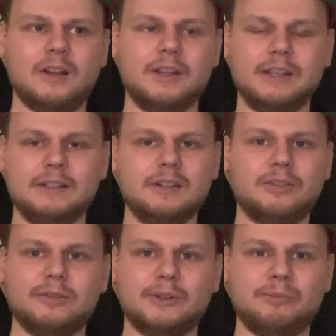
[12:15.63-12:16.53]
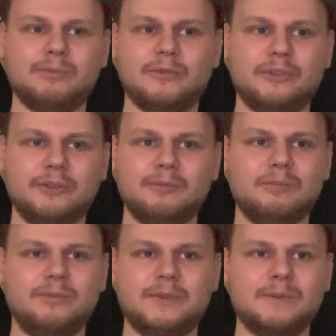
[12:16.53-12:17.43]
English from
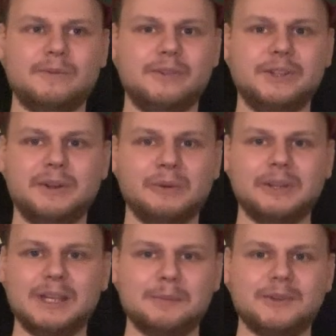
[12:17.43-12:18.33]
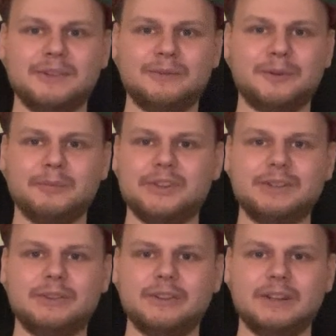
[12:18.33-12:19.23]
video games and from the
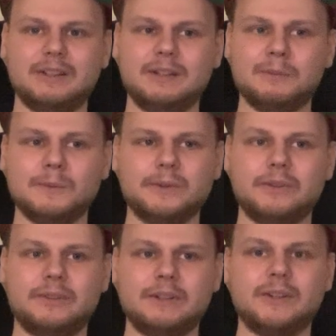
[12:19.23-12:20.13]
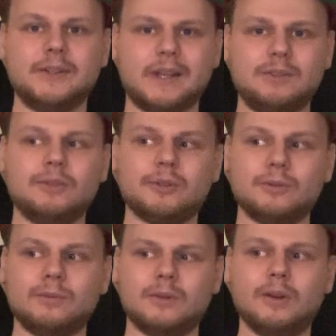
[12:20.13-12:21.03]
internet. It was
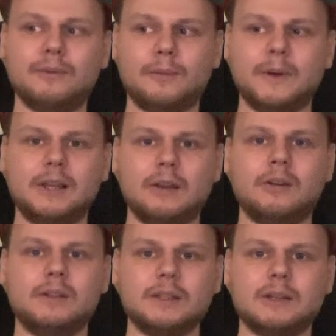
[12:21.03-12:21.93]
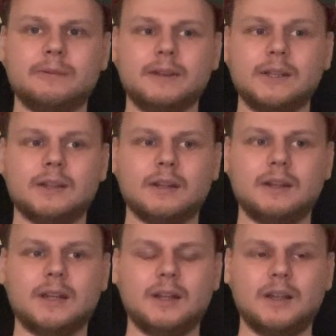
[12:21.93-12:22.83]
essential for my learning, I think.
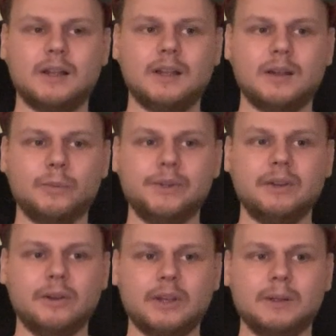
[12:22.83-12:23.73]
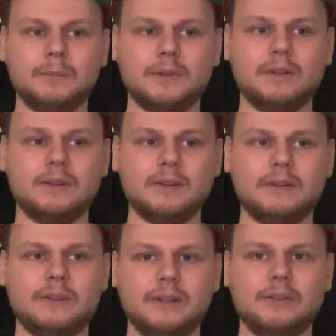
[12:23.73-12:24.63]
Video games and
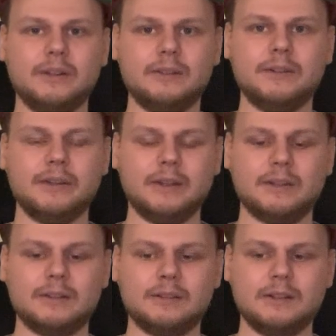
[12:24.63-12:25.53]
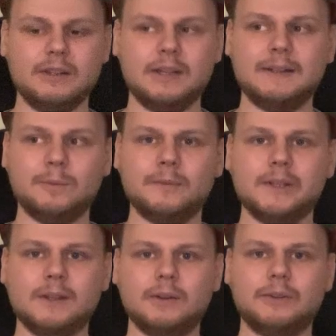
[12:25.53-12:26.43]
the internet. It helped me a
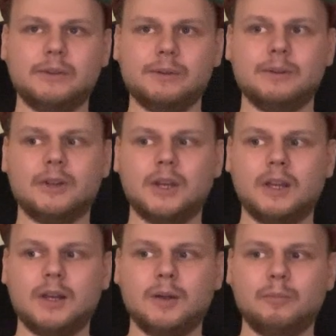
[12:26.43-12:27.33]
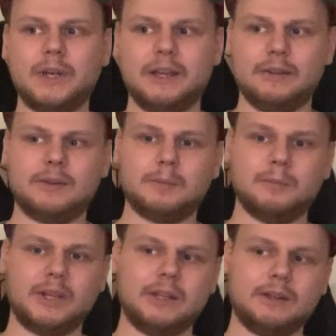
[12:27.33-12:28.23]
lot to base
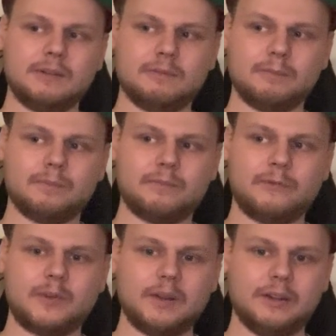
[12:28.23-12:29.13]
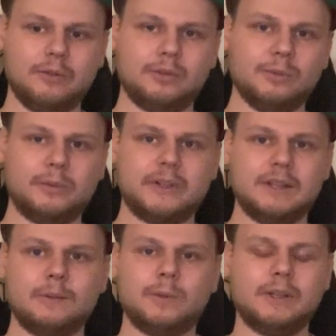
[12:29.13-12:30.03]
my foundational
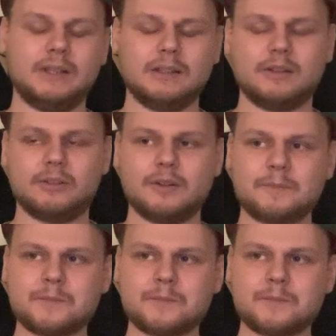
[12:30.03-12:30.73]
skills in English.